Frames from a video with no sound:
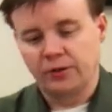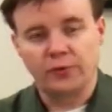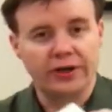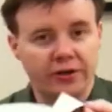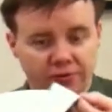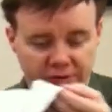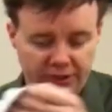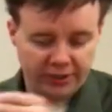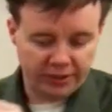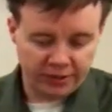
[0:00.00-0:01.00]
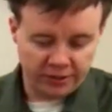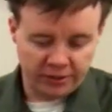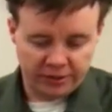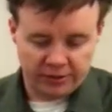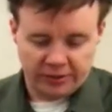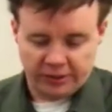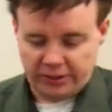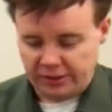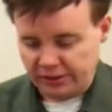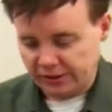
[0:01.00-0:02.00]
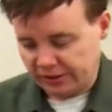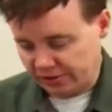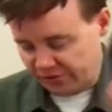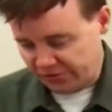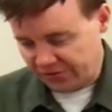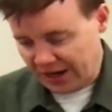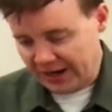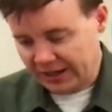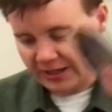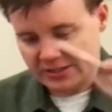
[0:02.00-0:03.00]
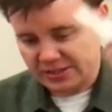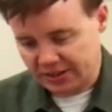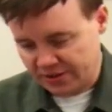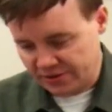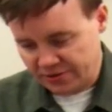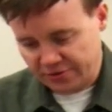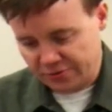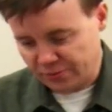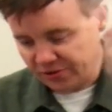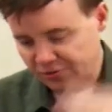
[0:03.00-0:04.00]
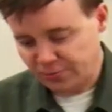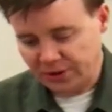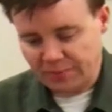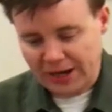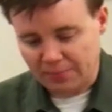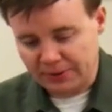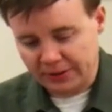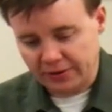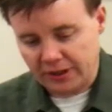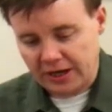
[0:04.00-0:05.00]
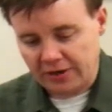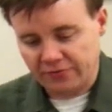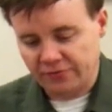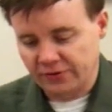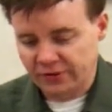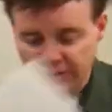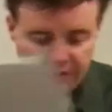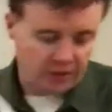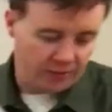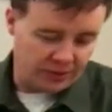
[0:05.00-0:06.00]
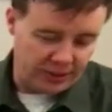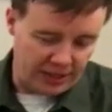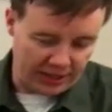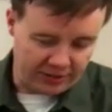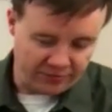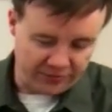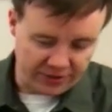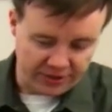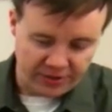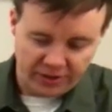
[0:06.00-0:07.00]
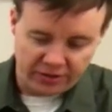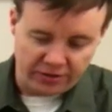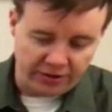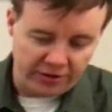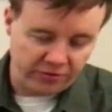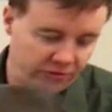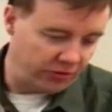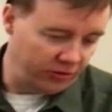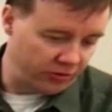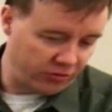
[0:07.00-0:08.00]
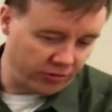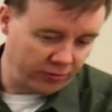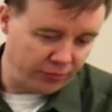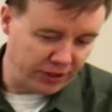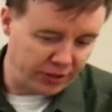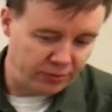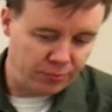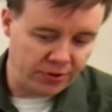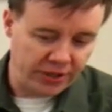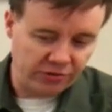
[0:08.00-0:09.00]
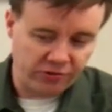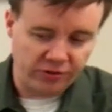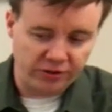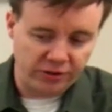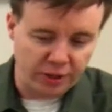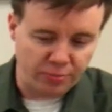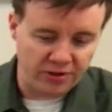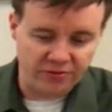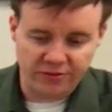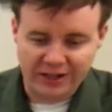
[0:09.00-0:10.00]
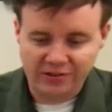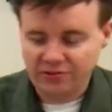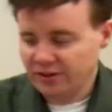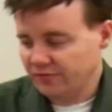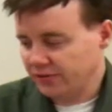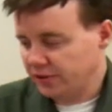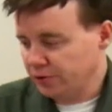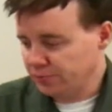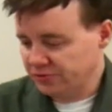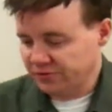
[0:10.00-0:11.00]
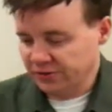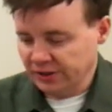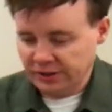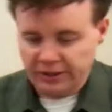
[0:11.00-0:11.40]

window cling, here's die-cut stickers with split-back peel-off. We have large and short-run production presentation envelopes.